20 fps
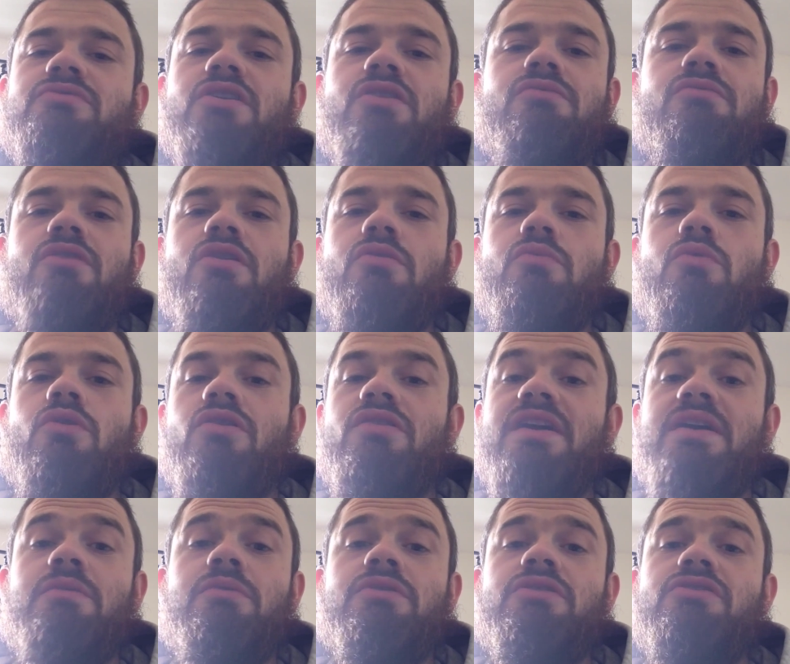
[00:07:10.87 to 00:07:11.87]
don't know what
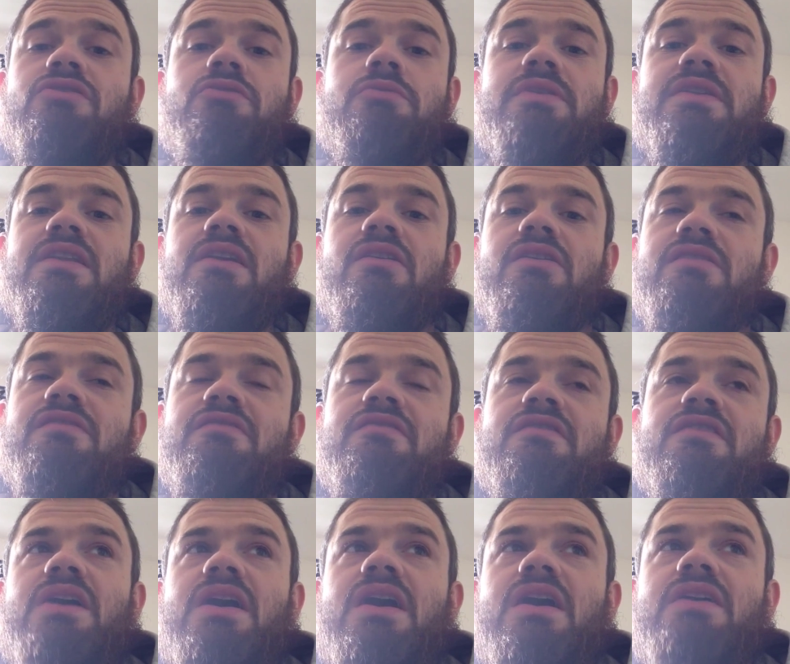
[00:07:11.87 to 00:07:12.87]
they want to do in life.